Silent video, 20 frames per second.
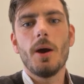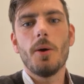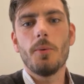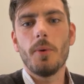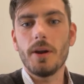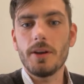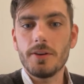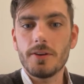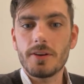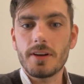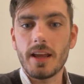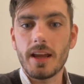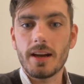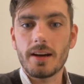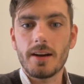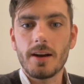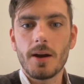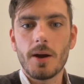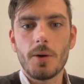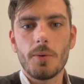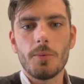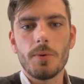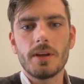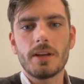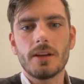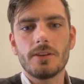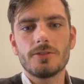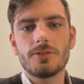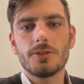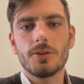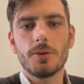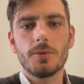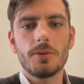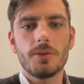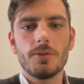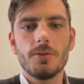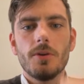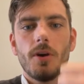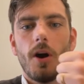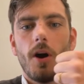When you're there, we can show
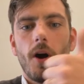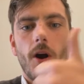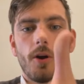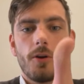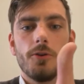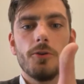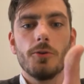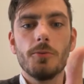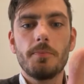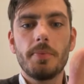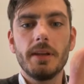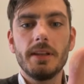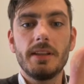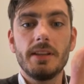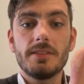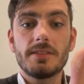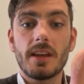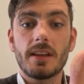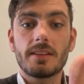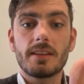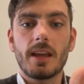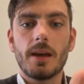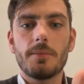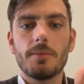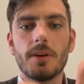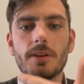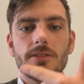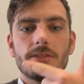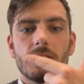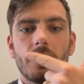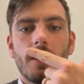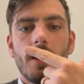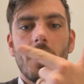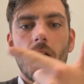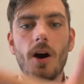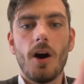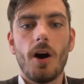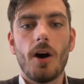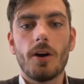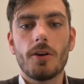you our new P T Z cameras,
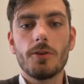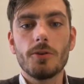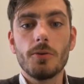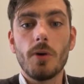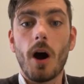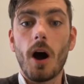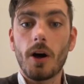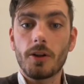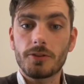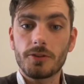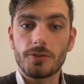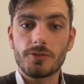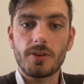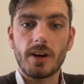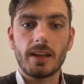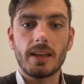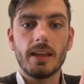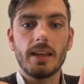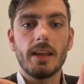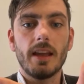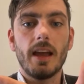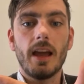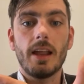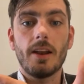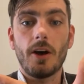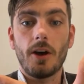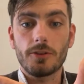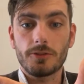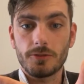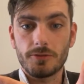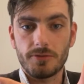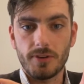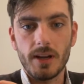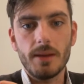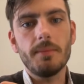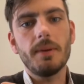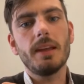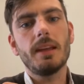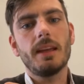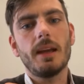our new auto tracking and auto
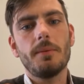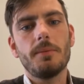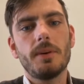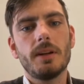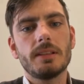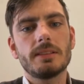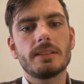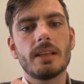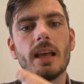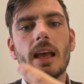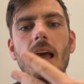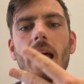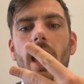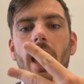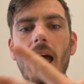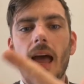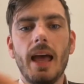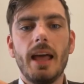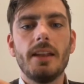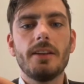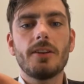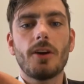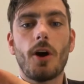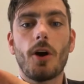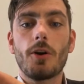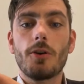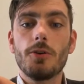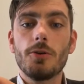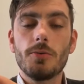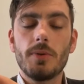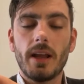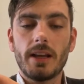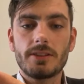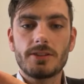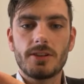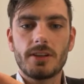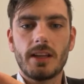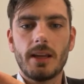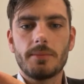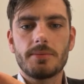framing cameras, and our new
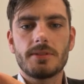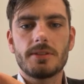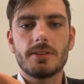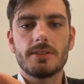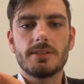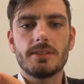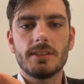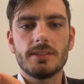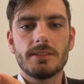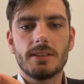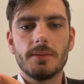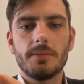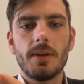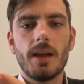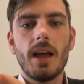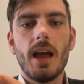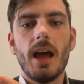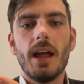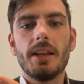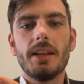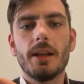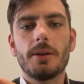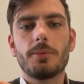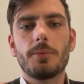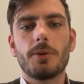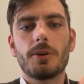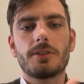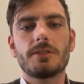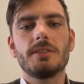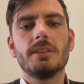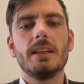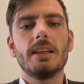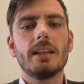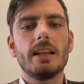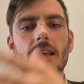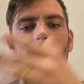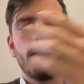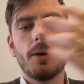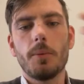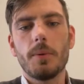lecture capture system that works
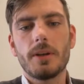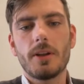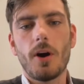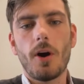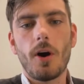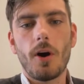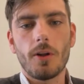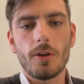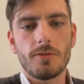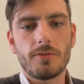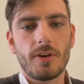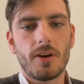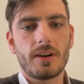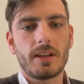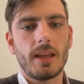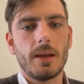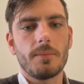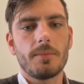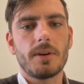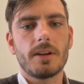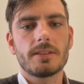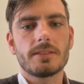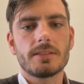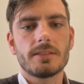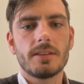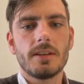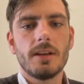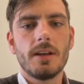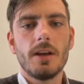neatly with all of our cameras.